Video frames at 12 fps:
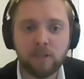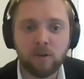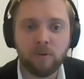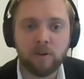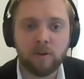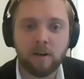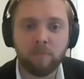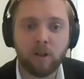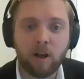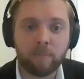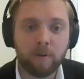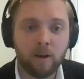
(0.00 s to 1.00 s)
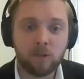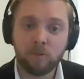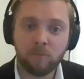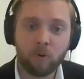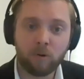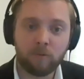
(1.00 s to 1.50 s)
doing a blog post
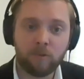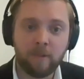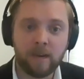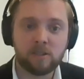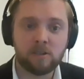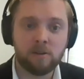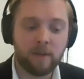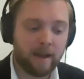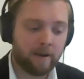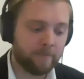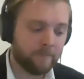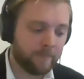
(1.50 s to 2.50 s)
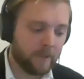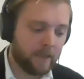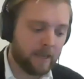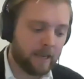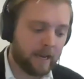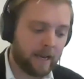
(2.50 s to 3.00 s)
with more information about
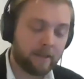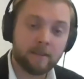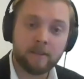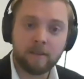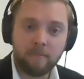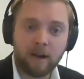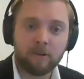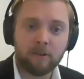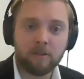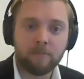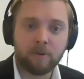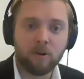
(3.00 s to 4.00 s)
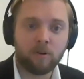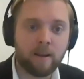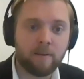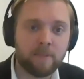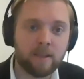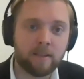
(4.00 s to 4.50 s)
the Maryland
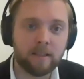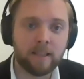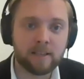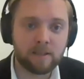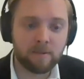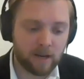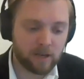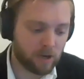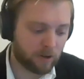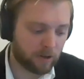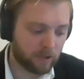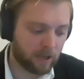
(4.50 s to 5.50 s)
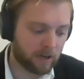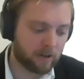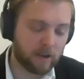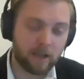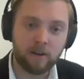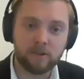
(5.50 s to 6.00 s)
program that Leslie mentioned
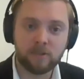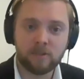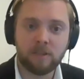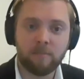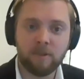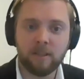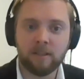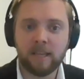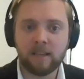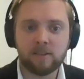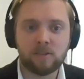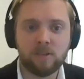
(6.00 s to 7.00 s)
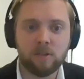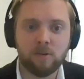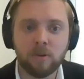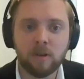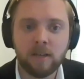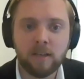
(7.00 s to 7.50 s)
earlier, and also some of the links
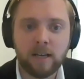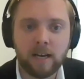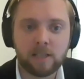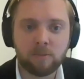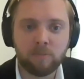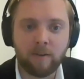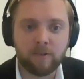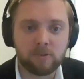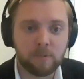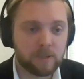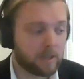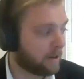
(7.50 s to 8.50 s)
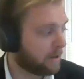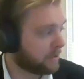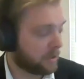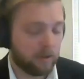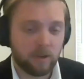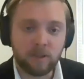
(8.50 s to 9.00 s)
to some reference
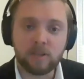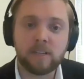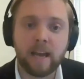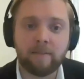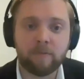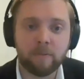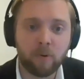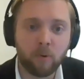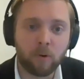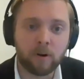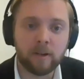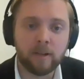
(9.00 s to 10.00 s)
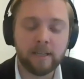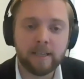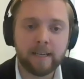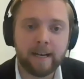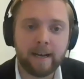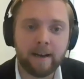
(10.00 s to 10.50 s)
materials, including the staff report
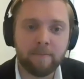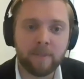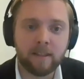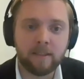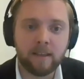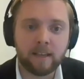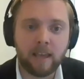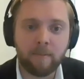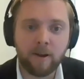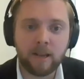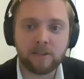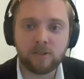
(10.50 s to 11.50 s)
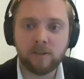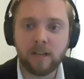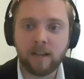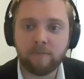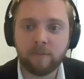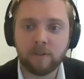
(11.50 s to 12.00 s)
that came out
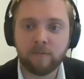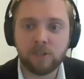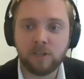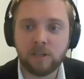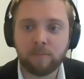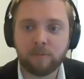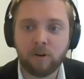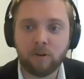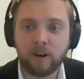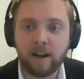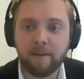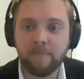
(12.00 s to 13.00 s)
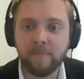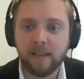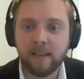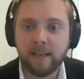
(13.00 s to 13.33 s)
yesterday for the Virginia program.